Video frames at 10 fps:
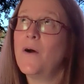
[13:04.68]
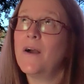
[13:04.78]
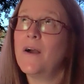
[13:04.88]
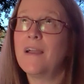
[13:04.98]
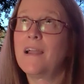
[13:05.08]

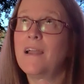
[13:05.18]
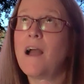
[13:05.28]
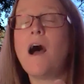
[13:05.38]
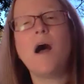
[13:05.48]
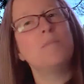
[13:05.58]
a
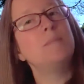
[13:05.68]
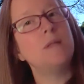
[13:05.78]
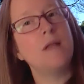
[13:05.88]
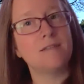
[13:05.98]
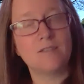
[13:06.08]

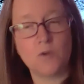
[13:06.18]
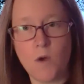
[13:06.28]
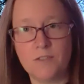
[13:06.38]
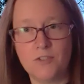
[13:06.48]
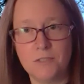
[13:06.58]
complex
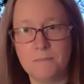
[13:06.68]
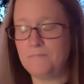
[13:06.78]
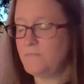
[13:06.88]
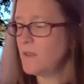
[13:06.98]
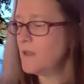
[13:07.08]
question,
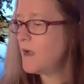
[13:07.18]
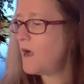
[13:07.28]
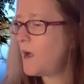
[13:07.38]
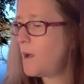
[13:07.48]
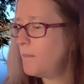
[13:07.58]

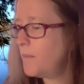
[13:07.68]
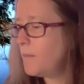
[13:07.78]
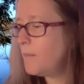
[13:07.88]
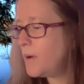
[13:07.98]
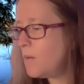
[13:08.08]

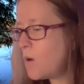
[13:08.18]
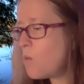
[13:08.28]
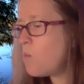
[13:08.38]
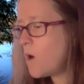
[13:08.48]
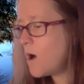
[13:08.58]
but
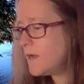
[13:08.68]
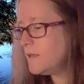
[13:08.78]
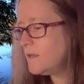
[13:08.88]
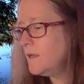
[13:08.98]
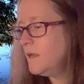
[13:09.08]

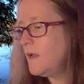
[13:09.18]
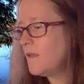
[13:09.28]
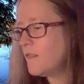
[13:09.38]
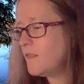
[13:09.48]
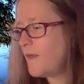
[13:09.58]
one
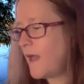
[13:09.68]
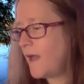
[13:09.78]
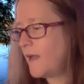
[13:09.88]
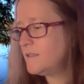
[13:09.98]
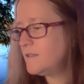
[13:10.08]

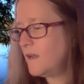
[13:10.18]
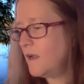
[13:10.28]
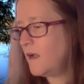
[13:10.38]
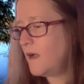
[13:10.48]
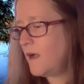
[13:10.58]
that
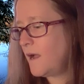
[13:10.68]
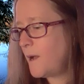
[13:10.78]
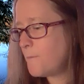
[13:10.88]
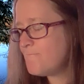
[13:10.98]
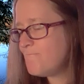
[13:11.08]

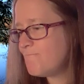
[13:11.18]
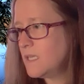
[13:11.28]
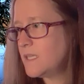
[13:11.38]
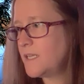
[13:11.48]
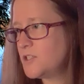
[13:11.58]

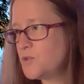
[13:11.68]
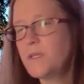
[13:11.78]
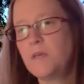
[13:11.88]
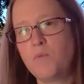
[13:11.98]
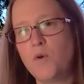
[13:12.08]
is
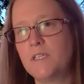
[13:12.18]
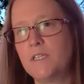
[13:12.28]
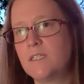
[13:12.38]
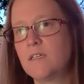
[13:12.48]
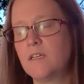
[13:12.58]
really important to
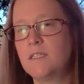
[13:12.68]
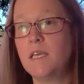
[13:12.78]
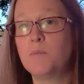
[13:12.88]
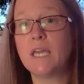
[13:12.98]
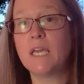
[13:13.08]
discuss the
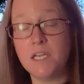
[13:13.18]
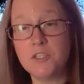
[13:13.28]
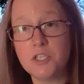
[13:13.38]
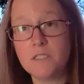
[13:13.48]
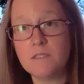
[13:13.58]

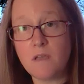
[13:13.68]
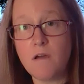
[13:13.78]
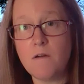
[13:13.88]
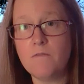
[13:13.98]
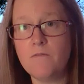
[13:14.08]
implications
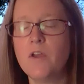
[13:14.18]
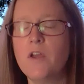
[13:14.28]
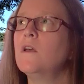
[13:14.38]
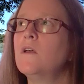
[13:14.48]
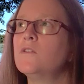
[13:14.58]
of.
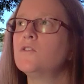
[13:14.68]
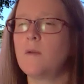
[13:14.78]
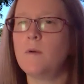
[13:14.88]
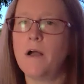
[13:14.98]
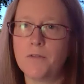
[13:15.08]

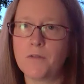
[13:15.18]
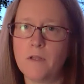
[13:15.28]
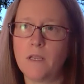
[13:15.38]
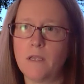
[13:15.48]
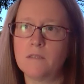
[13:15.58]
Tribal health
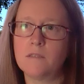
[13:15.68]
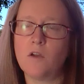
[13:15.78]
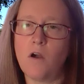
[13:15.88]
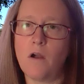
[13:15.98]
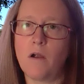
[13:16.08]
clinics
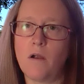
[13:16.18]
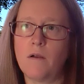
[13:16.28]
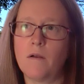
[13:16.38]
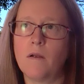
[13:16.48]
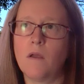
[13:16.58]

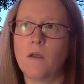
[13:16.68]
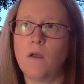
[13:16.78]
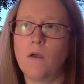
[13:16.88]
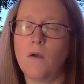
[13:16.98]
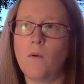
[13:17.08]
are
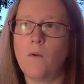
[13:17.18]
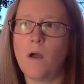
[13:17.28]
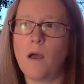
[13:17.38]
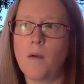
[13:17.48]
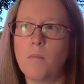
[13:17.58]

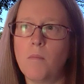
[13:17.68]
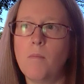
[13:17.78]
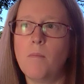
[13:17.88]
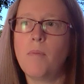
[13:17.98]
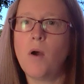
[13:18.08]

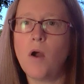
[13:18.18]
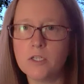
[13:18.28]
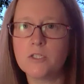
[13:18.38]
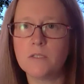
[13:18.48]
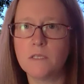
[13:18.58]

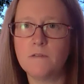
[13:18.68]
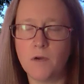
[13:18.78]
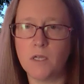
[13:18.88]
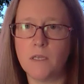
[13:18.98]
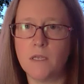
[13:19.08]
largely
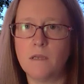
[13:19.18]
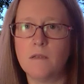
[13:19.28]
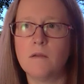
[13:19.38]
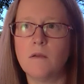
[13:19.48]
funded